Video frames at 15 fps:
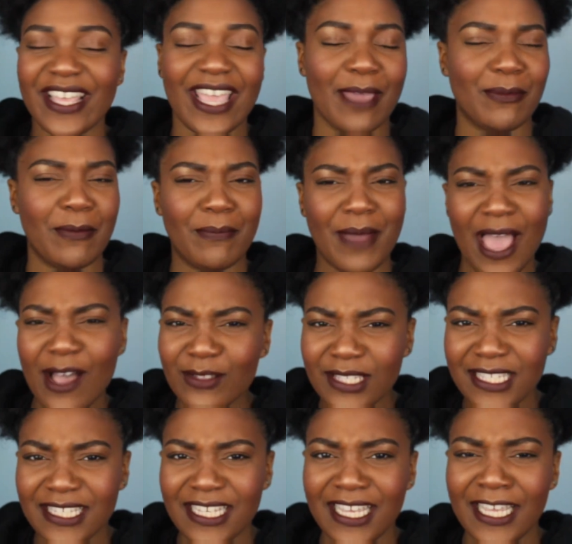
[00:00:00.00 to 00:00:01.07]
It kept it
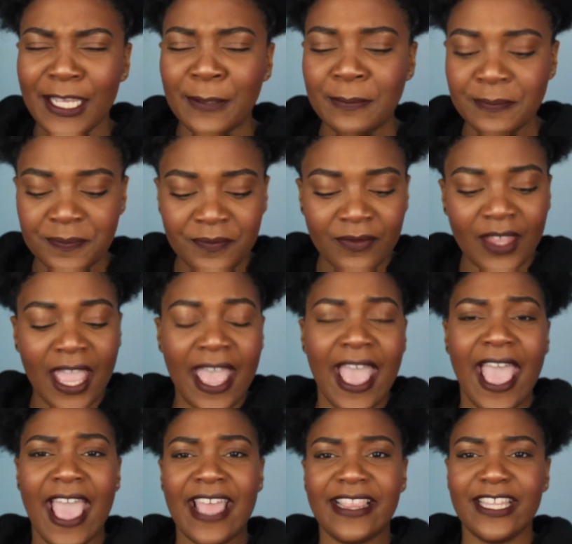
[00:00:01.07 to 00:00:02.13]
bouncy.
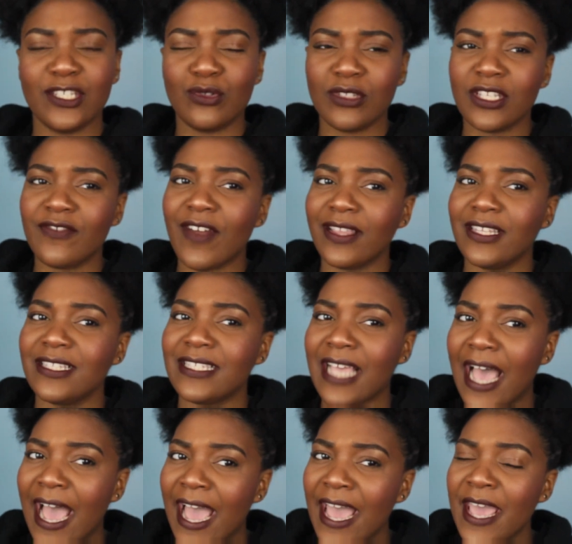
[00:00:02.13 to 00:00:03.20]
And this was around the
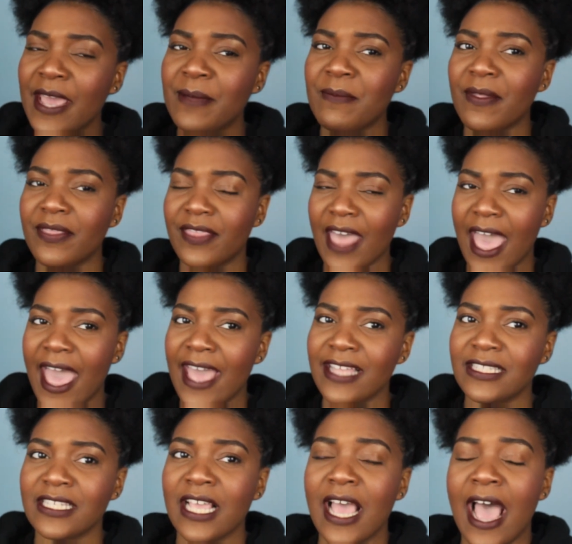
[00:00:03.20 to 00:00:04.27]
time
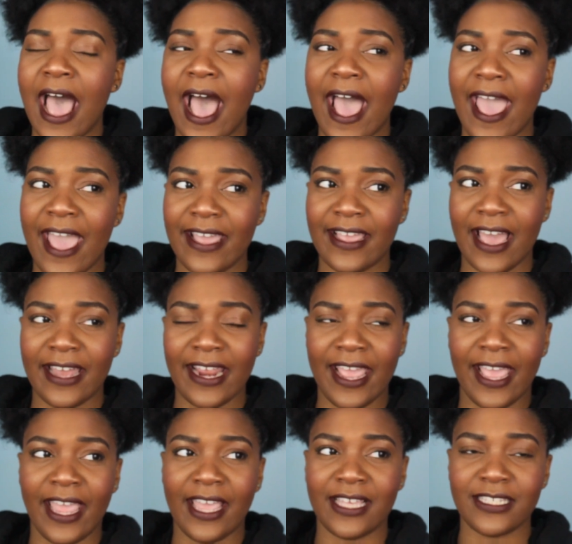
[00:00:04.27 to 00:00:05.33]
that I had got
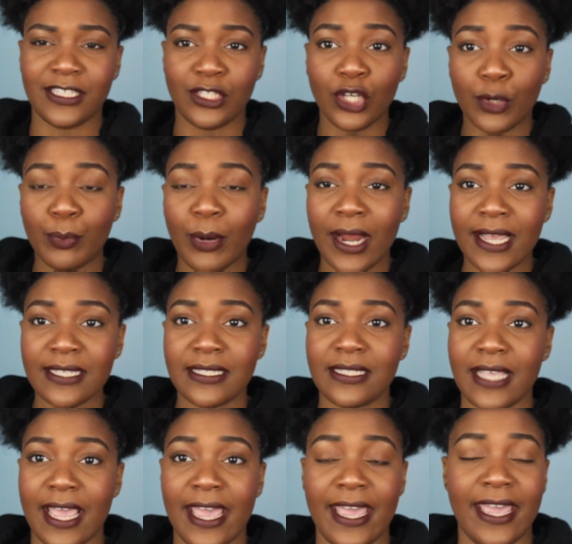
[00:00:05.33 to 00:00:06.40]
a silk
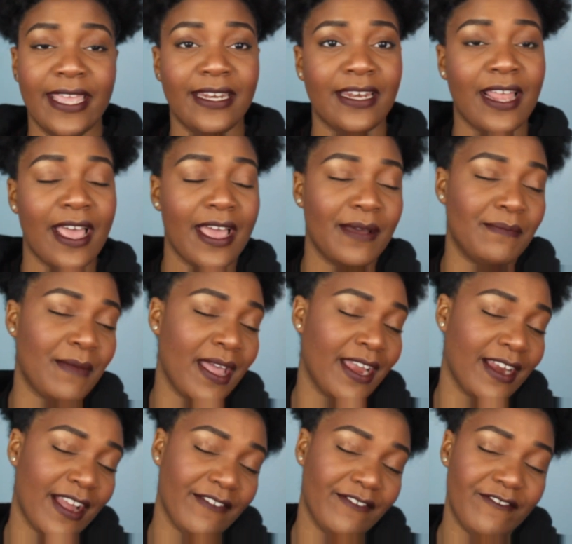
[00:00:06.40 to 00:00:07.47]
press and my
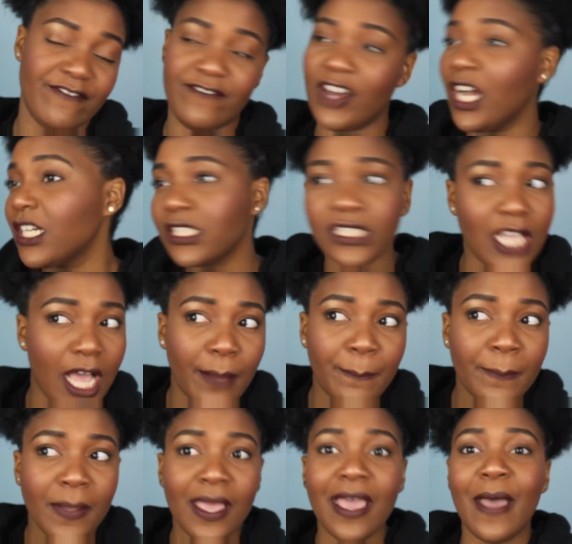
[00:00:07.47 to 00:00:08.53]
hair got fucked
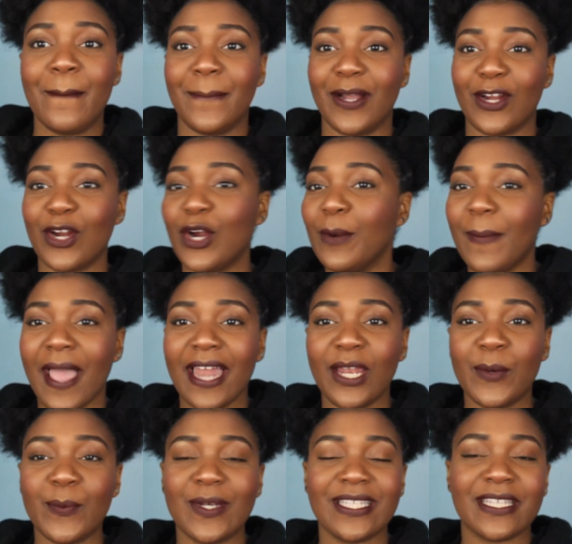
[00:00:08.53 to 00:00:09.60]
up. My curl
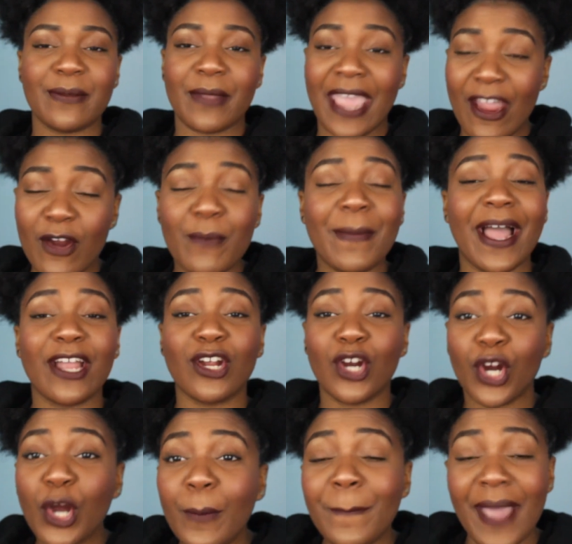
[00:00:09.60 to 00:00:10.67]

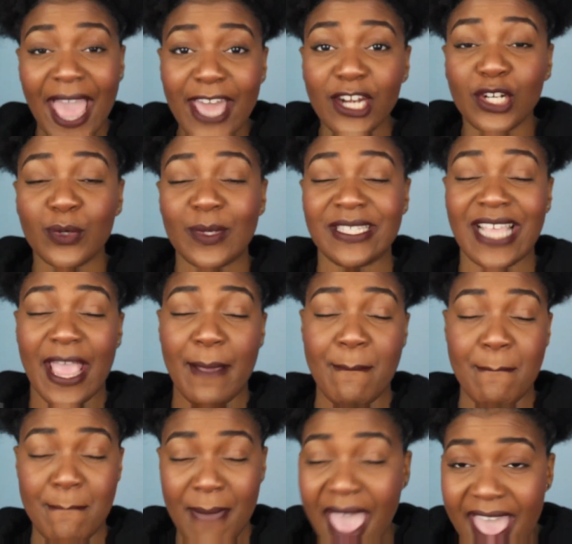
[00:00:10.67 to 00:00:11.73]
pattern was
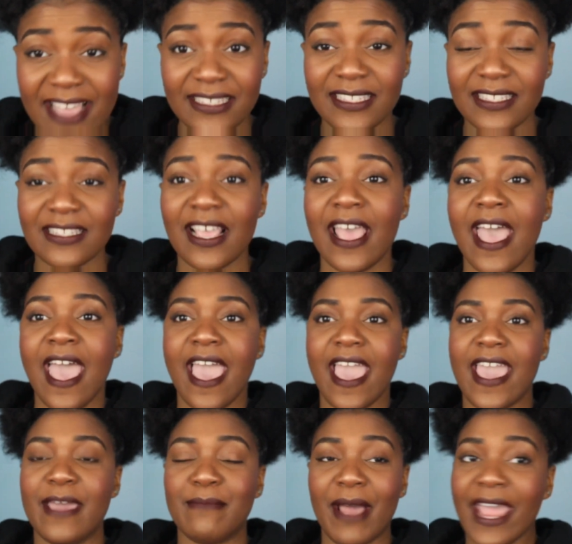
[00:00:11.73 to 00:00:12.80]
a mess
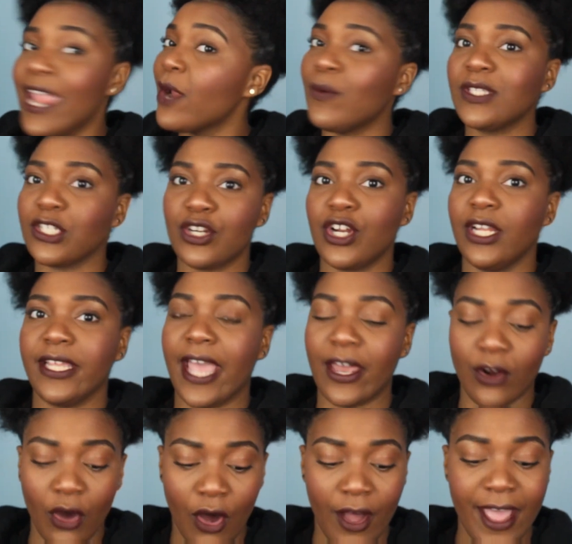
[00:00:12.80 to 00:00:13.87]
and my hair wasn't curling
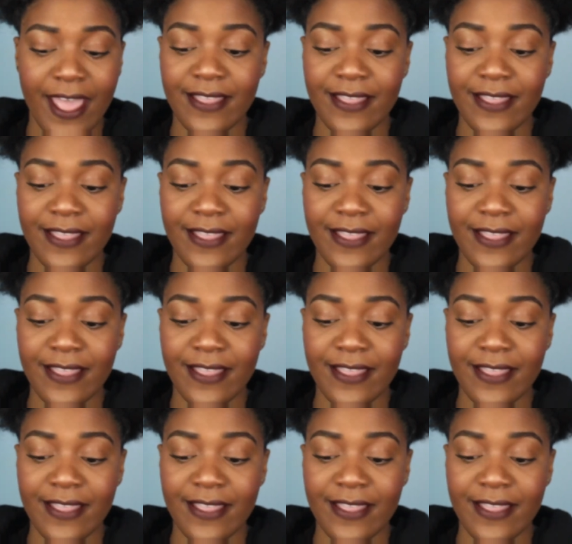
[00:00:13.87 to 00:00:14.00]
at all.